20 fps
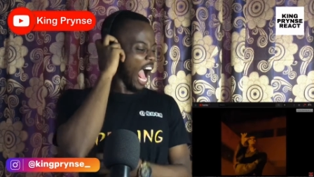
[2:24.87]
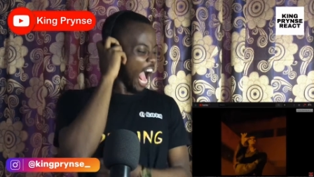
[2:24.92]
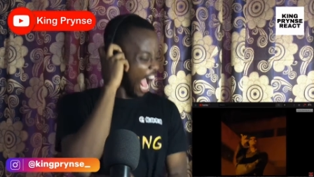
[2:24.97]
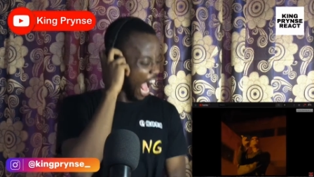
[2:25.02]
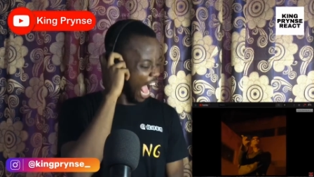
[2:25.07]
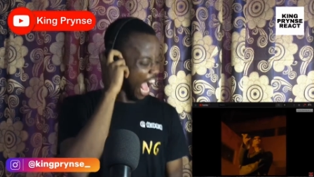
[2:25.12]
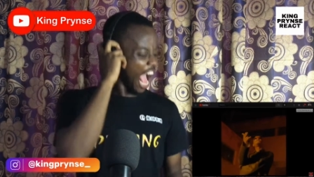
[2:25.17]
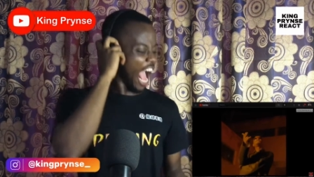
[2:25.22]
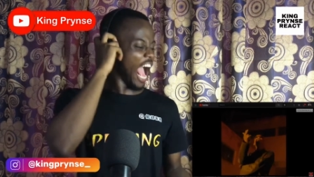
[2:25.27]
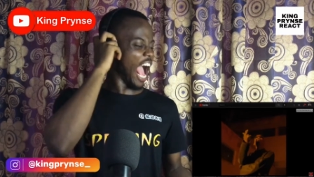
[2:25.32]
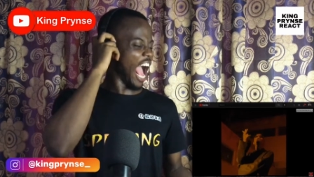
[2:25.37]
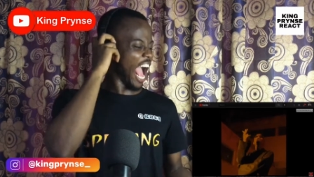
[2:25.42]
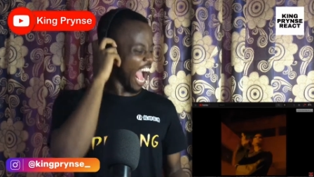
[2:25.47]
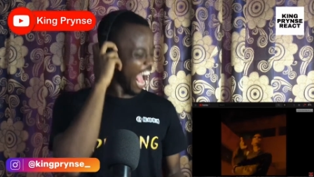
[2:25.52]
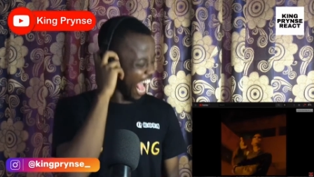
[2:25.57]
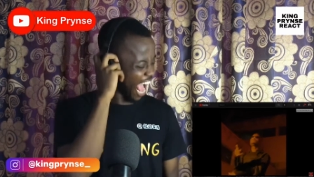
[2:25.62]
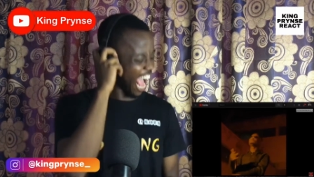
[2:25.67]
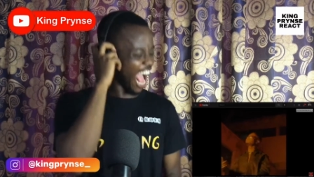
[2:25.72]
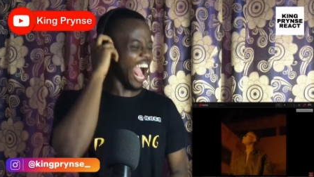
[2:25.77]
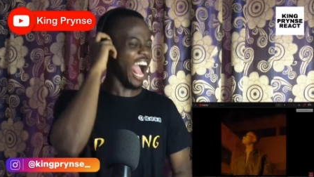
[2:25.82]
want
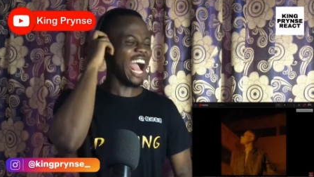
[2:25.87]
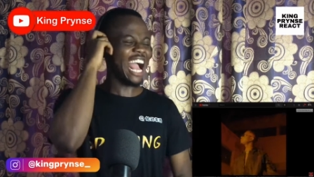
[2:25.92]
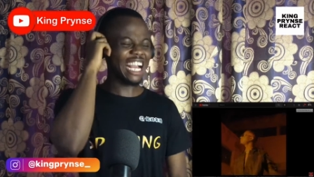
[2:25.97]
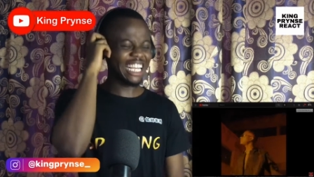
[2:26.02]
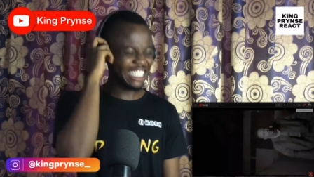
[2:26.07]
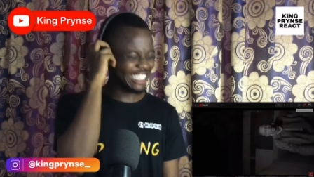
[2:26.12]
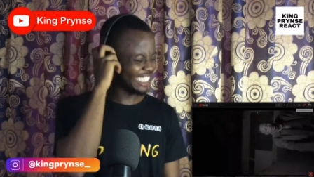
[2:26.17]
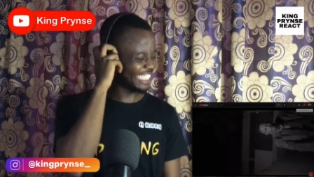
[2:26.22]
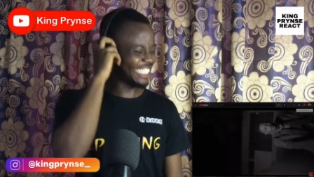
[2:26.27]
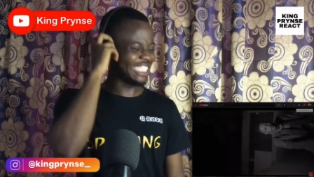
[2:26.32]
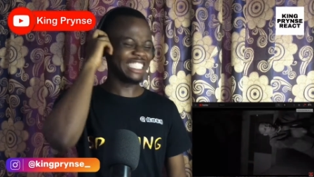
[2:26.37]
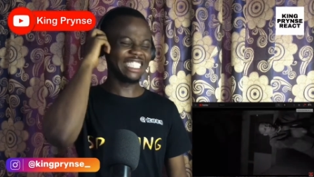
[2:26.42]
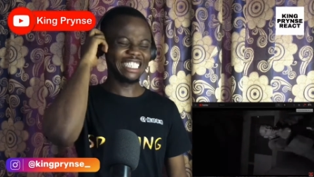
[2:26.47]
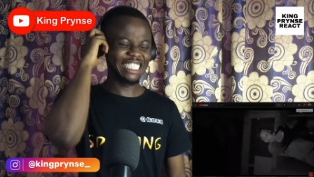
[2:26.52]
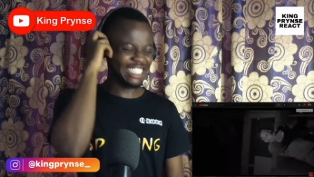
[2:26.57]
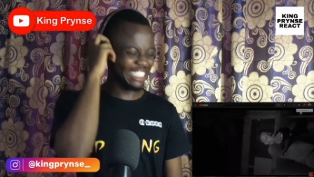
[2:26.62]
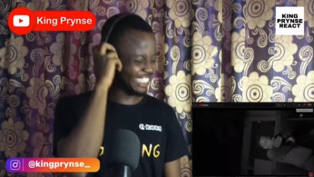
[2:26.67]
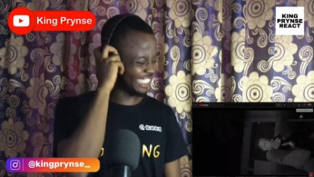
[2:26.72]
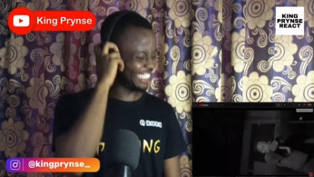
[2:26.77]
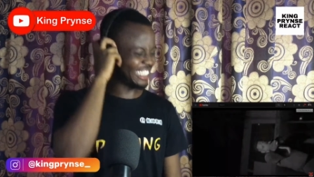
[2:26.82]
to say,
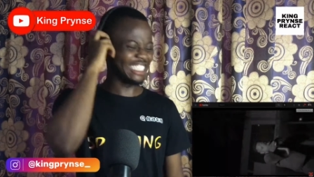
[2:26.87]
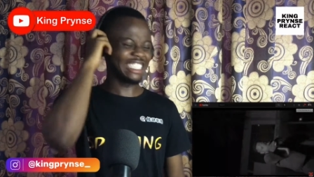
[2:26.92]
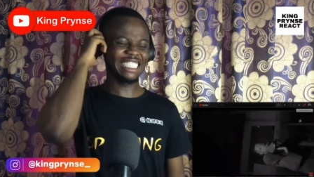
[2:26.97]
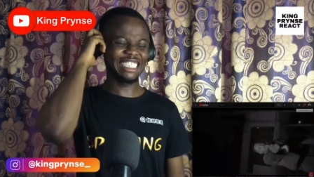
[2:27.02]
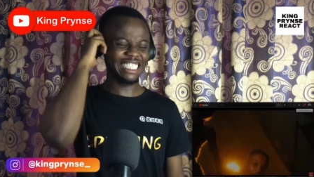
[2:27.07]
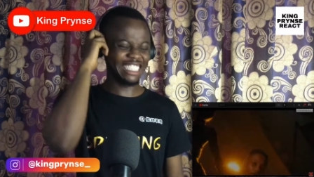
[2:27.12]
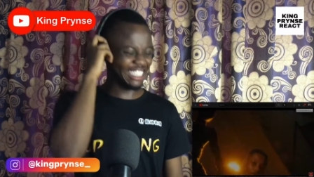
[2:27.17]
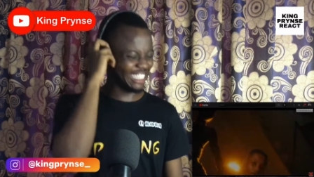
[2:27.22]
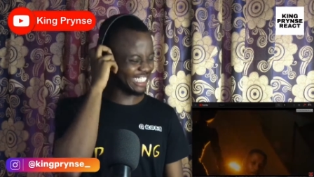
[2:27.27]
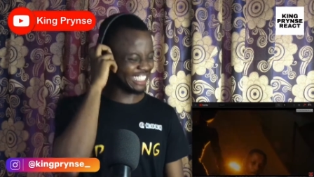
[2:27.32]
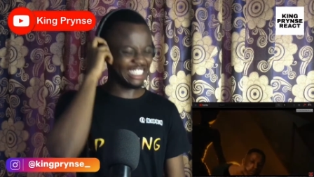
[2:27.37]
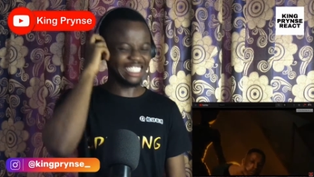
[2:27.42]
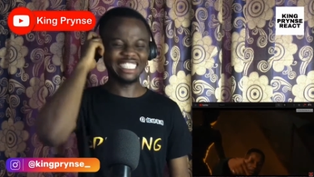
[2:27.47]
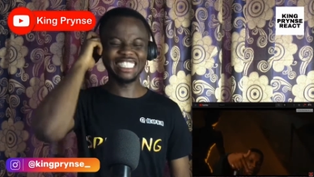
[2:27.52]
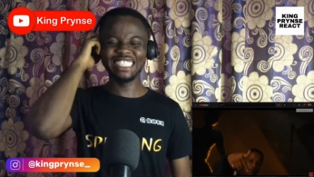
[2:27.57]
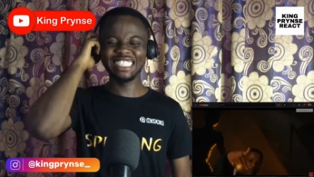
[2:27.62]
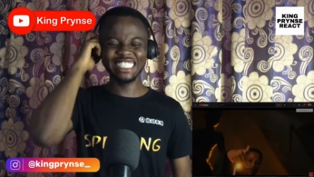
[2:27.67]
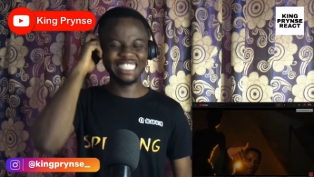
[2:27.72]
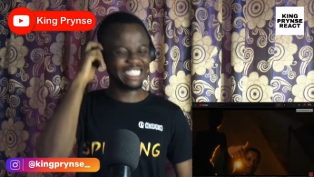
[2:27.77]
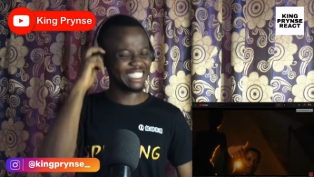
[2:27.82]
uh,
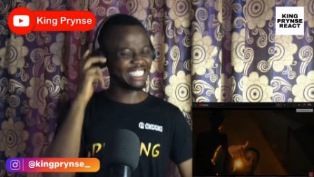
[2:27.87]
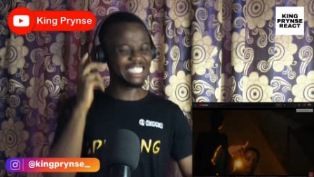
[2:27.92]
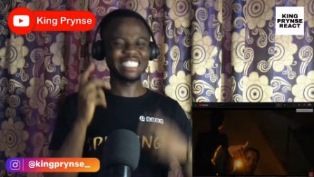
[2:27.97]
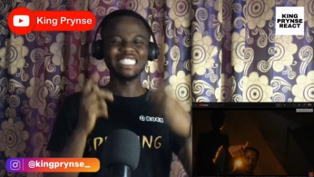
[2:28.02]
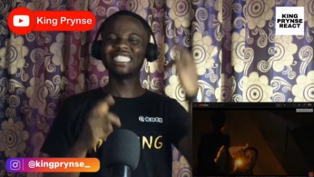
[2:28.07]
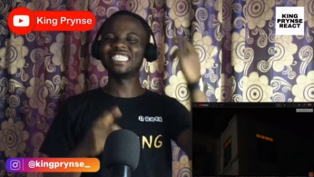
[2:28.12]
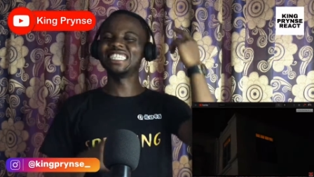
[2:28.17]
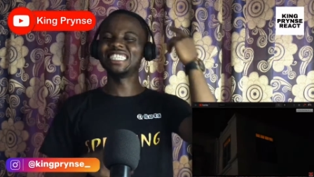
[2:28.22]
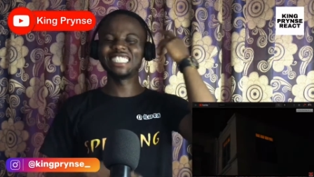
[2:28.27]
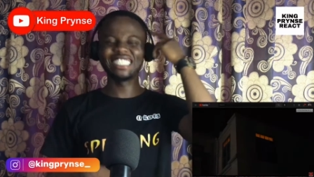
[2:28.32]
my head,